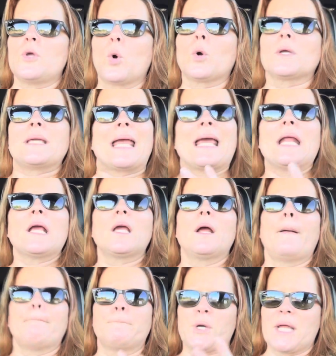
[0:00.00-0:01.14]
organic
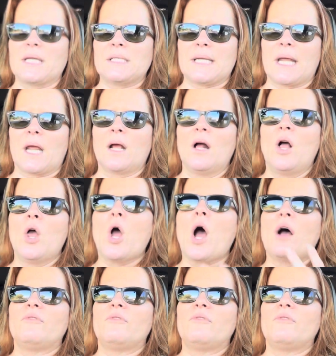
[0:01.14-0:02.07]
branding